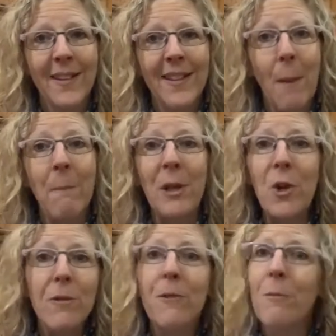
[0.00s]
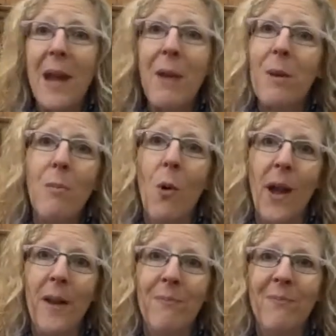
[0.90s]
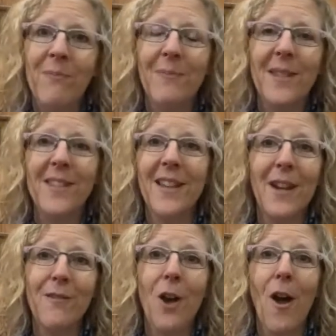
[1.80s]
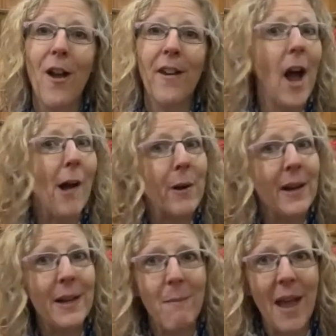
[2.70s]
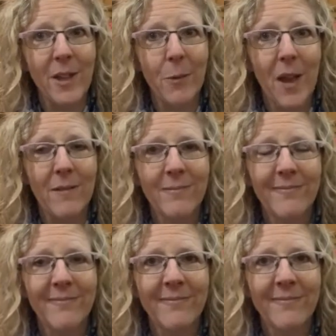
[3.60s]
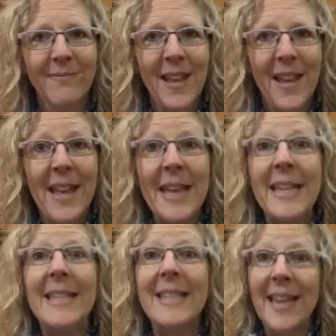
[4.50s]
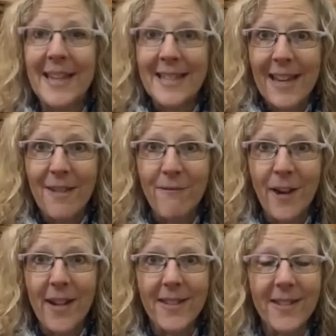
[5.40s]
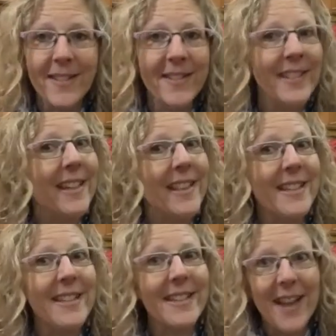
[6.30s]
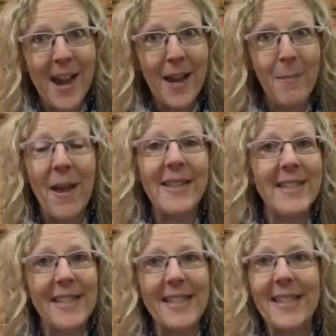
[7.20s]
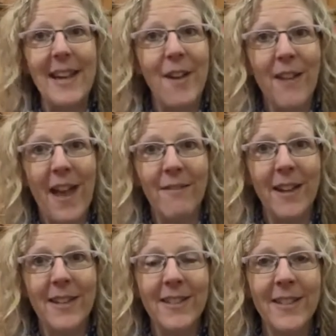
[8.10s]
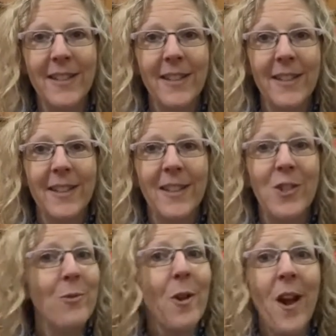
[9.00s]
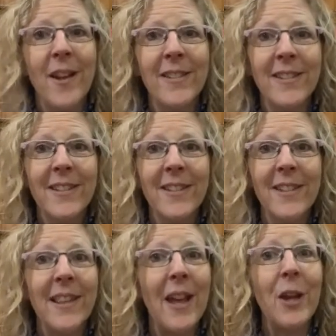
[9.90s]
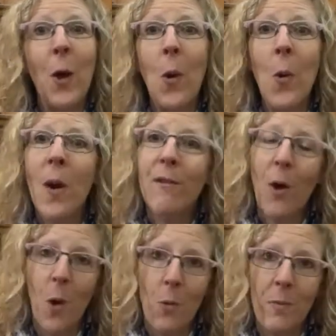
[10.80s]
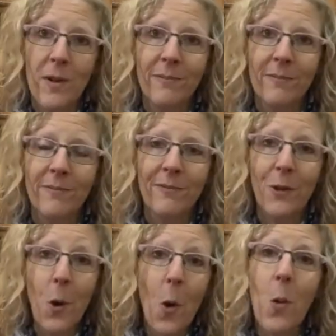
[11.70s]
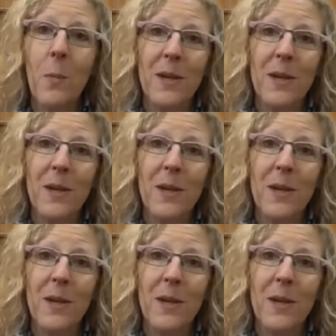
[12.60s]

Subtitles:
beautiful baby boy, the Son of God, our Emmanuel. Stay safe, friends, in this time and season of Advent. Do not let go of hope, for hope is